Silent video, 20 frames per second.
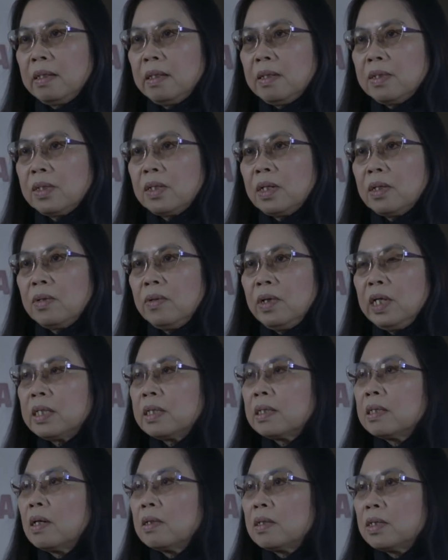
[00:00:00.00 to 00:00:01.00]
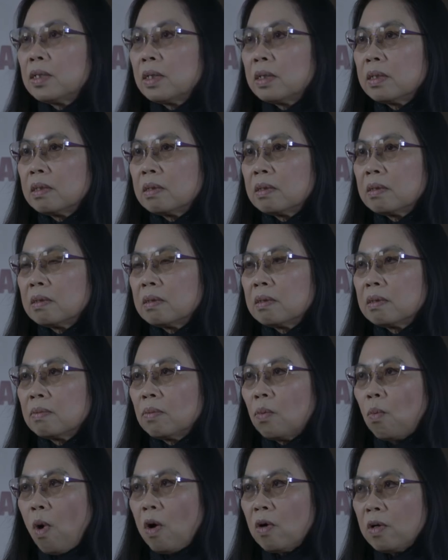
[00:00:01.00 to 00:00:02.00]
So it's not just
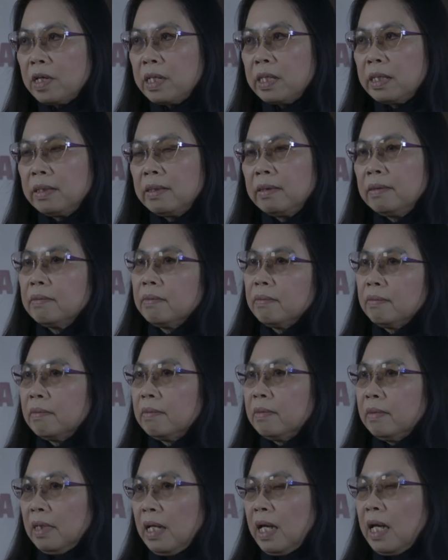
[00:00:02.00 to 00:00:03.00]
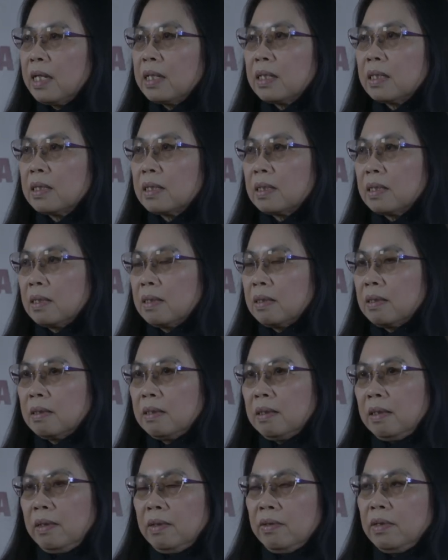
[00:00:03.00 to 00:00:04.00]
walking as
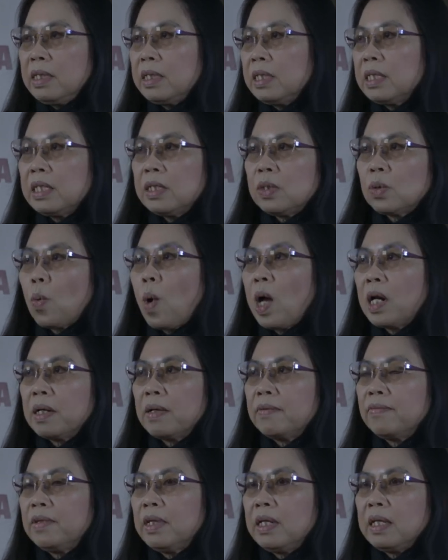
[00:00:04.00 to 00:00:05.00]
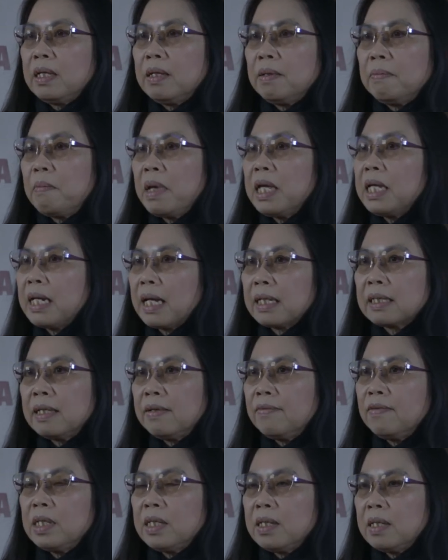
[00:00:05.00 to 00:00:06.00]
this is one of the main
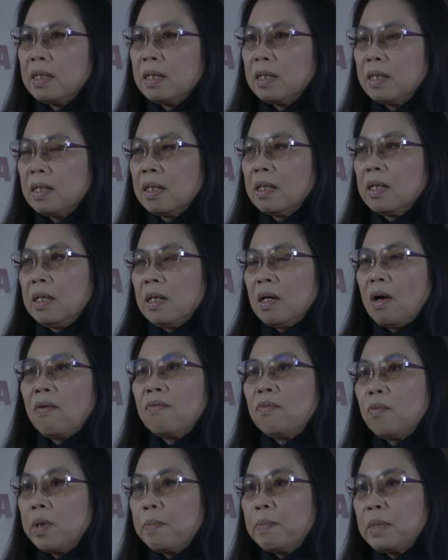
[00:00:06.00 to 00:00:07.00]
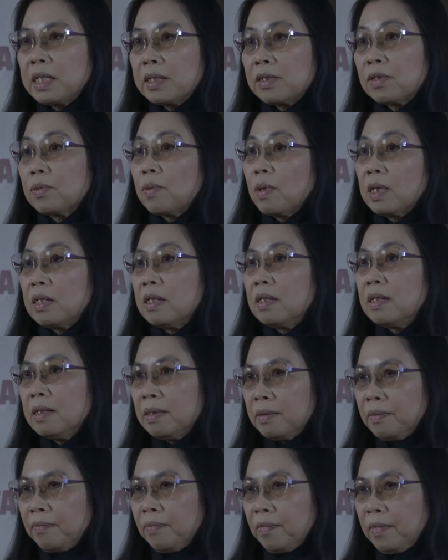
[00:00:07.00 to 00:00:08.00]
activity of women's struggle.
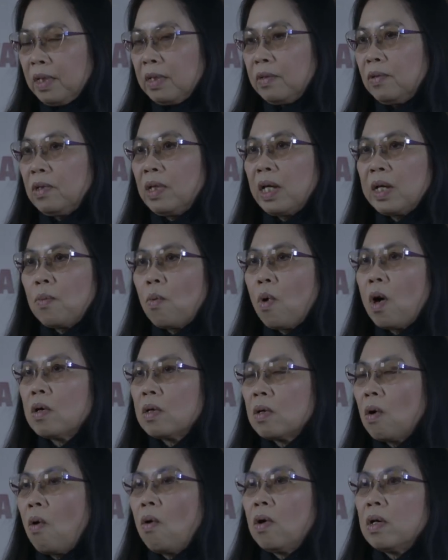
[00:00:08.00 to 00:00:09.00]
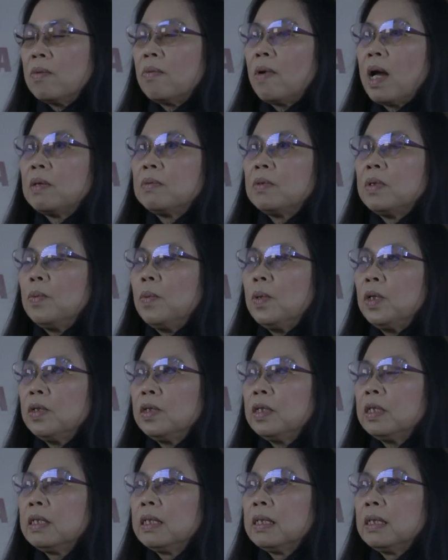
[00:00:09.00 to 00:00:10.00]
You know, they walk all around the
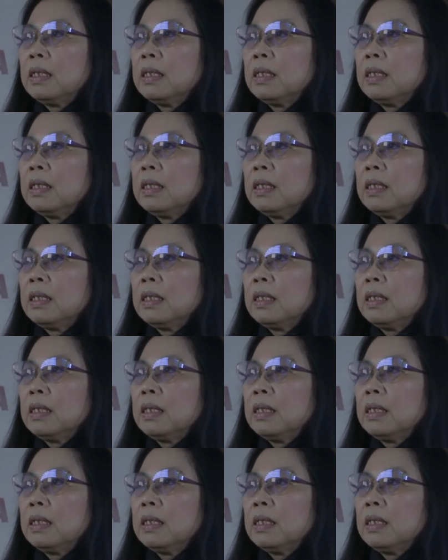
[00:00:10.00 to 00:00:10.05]
world.